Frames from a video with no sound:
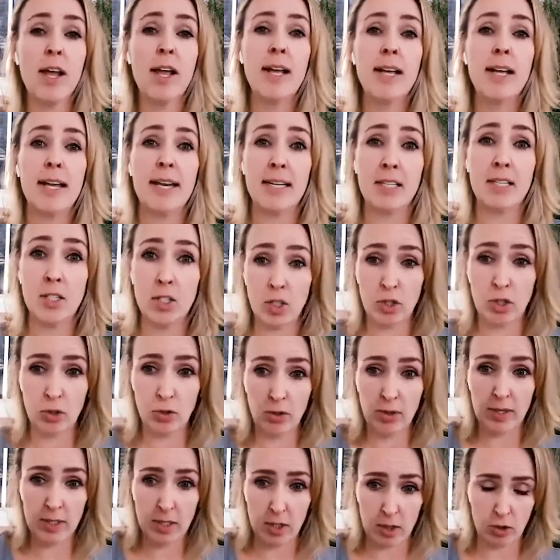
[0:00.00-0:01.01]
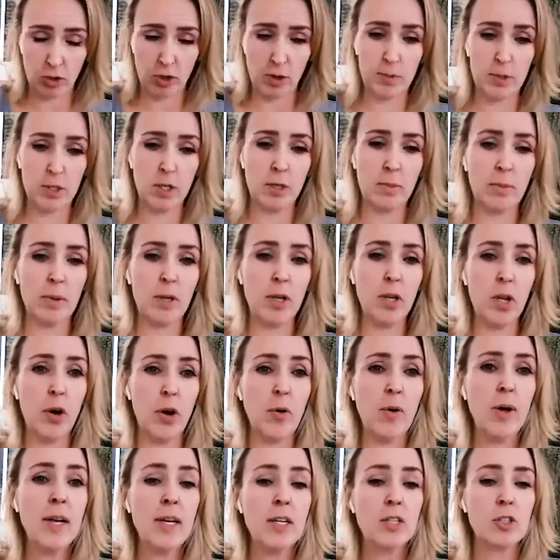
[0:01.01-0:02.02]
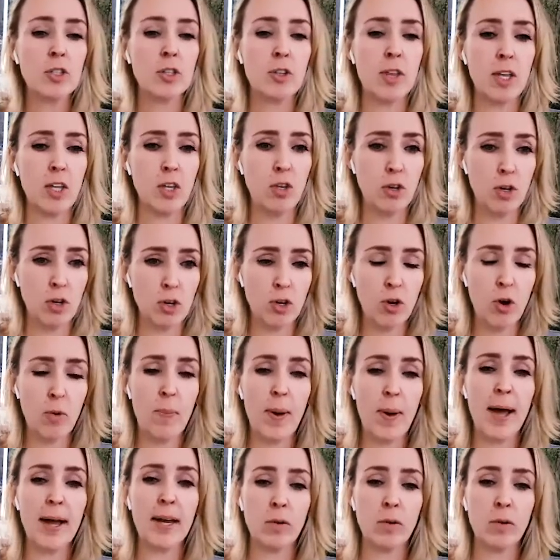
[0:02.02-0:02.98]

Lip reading: into the description below so that you can go back and